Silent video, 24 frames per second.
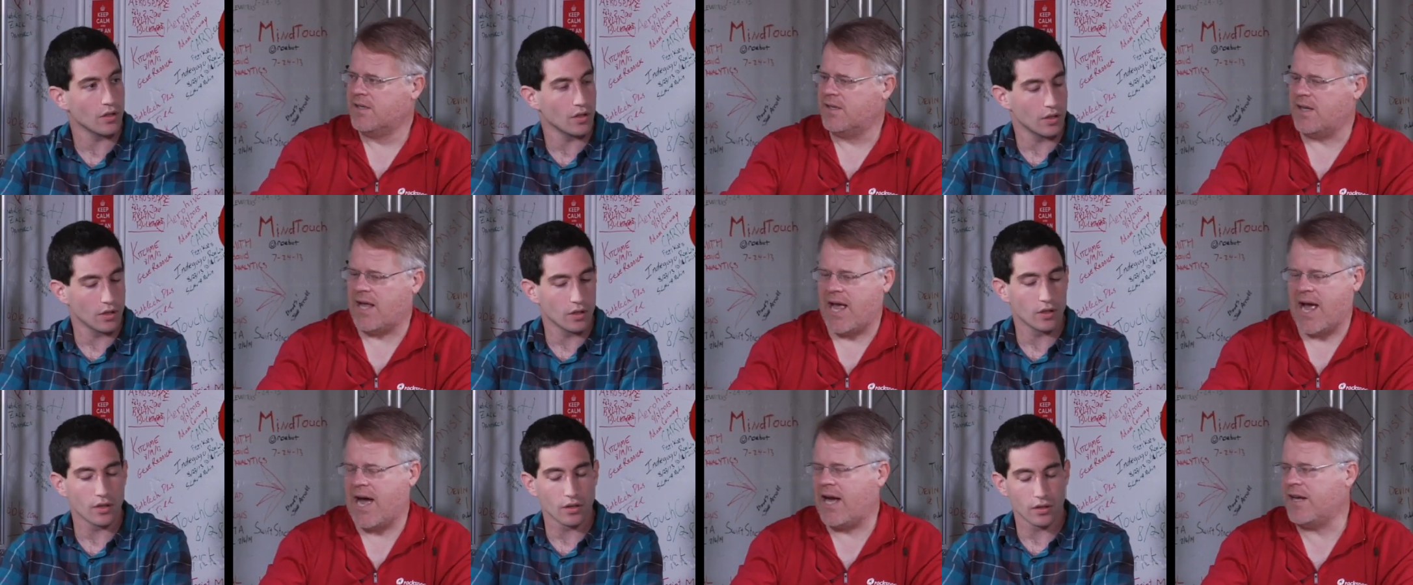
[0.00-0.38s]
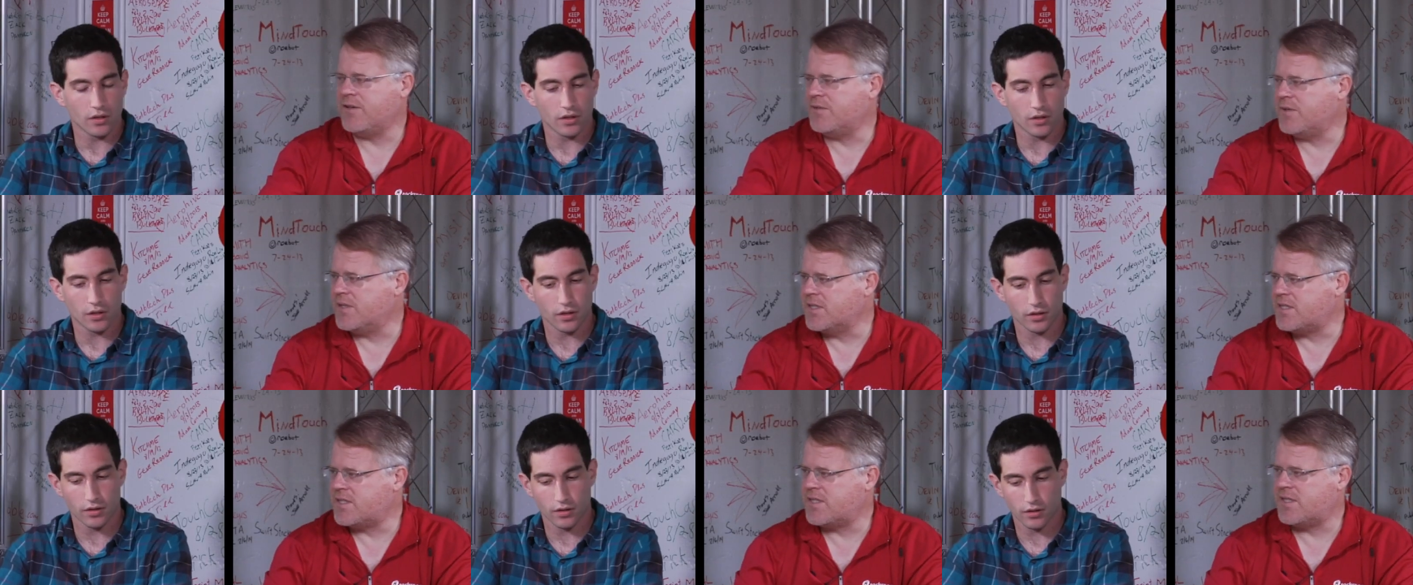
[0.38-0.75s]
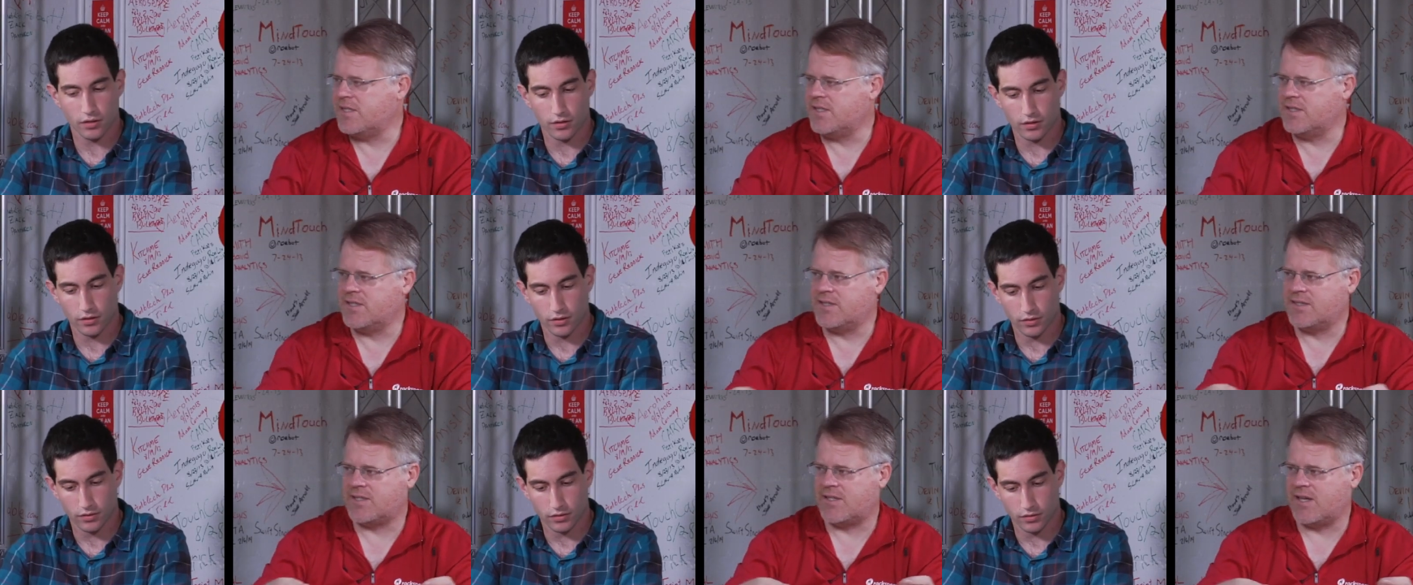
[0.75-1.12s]

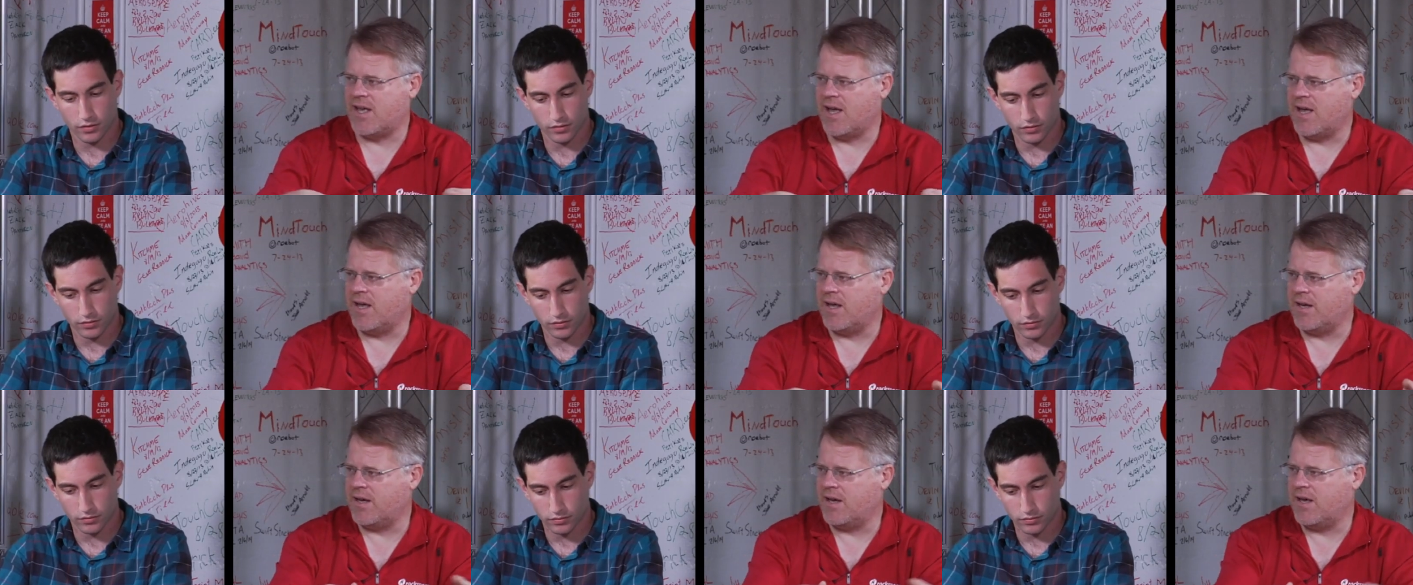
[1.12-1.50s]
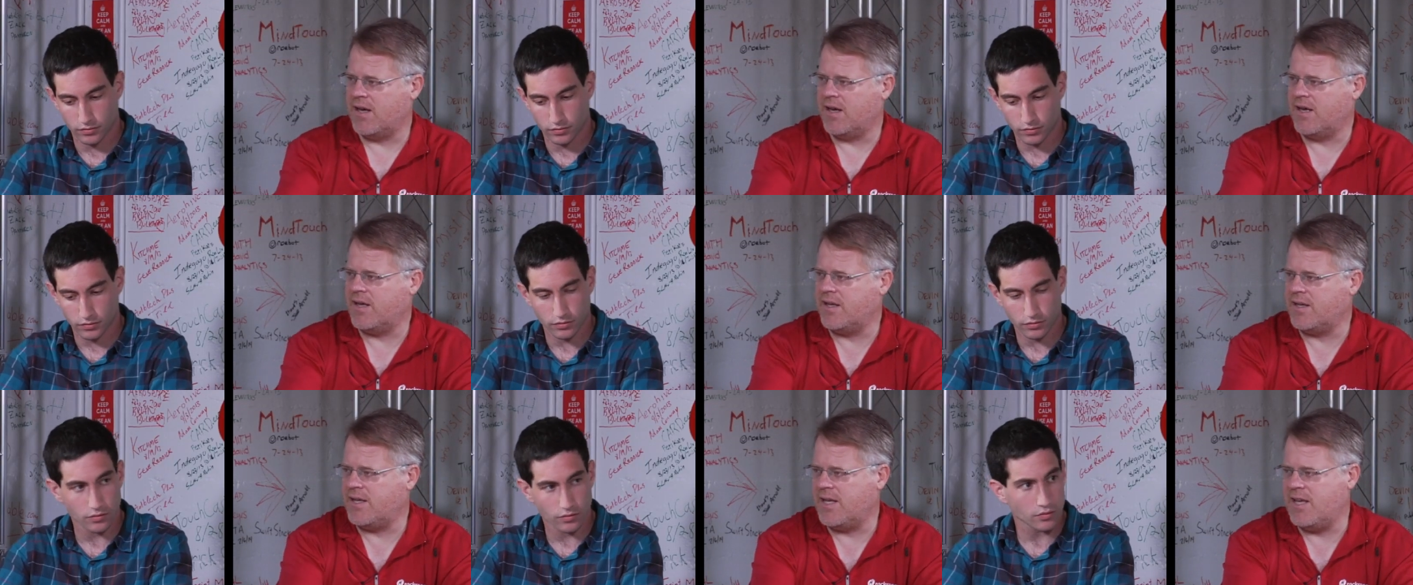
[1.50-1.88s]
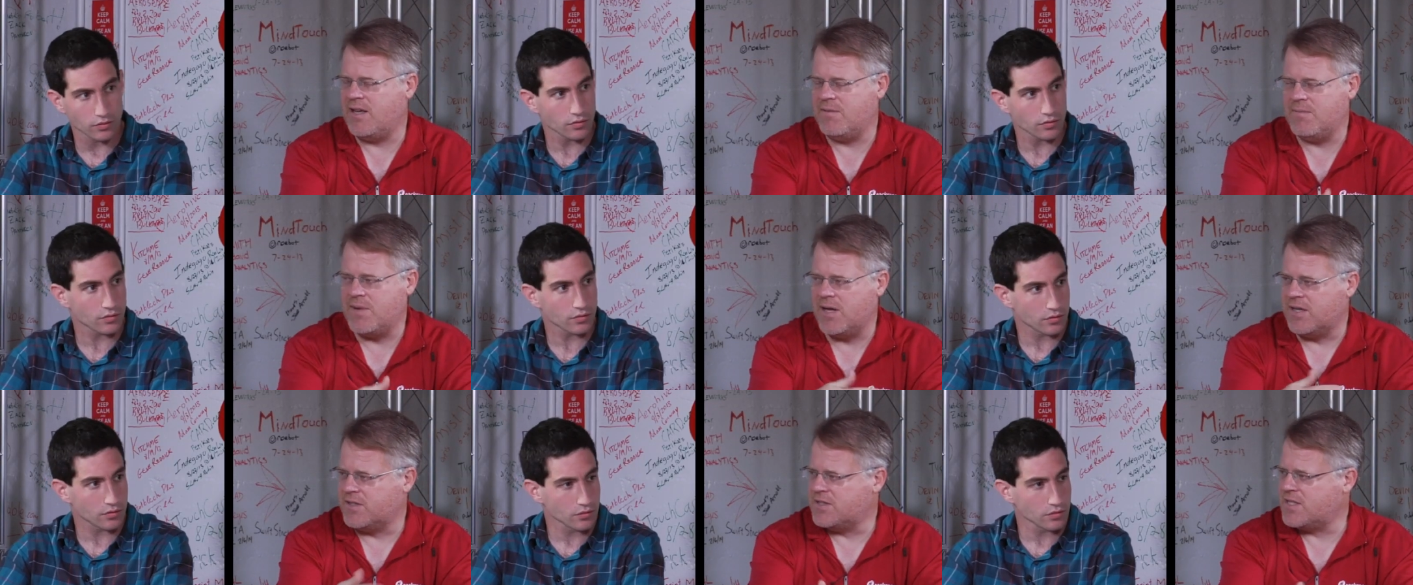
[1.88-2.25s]
Speaker 1: addresses and uh,
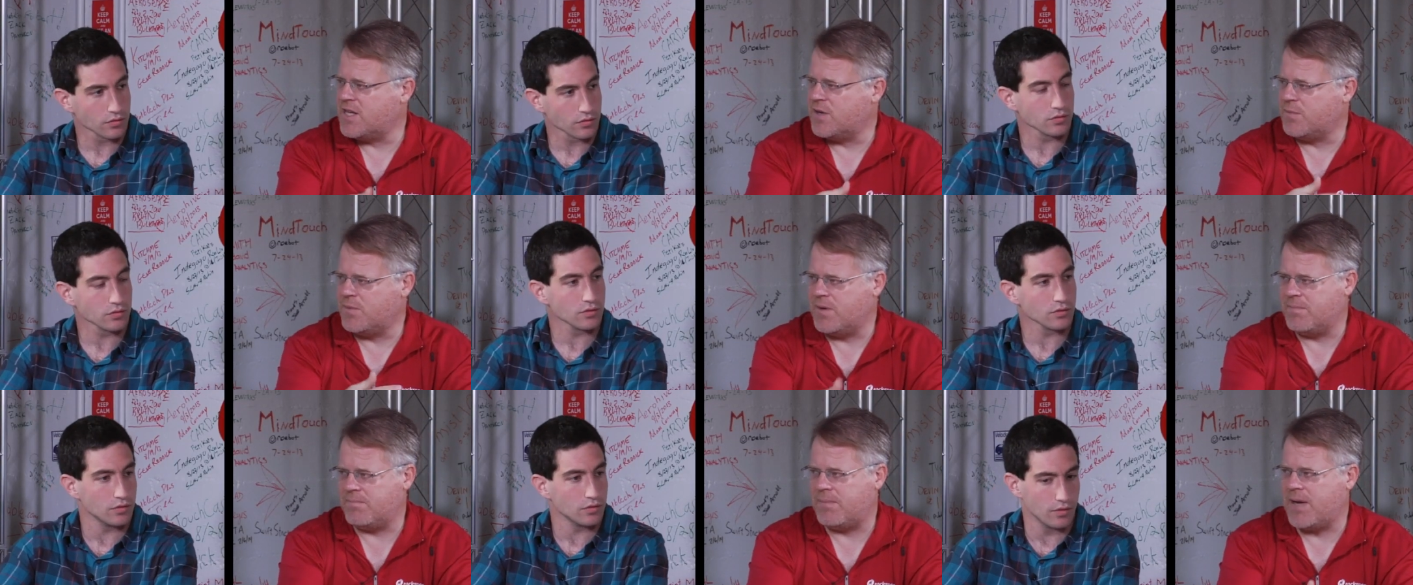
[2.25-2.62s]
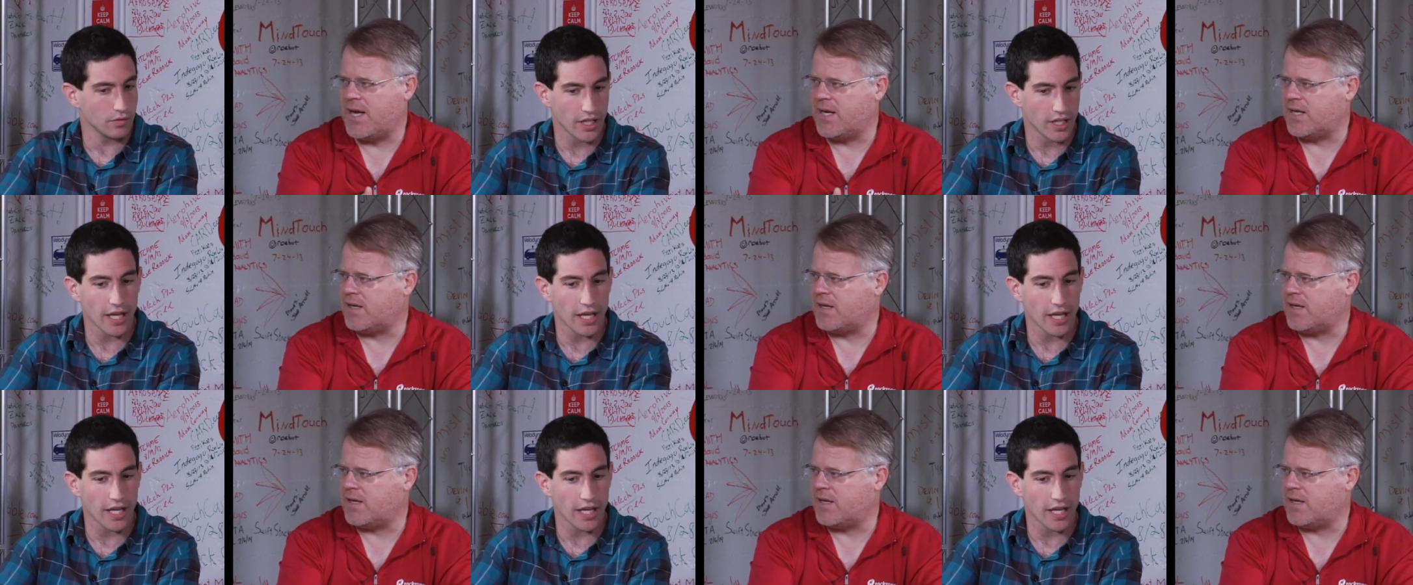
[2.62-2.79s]
emails that went back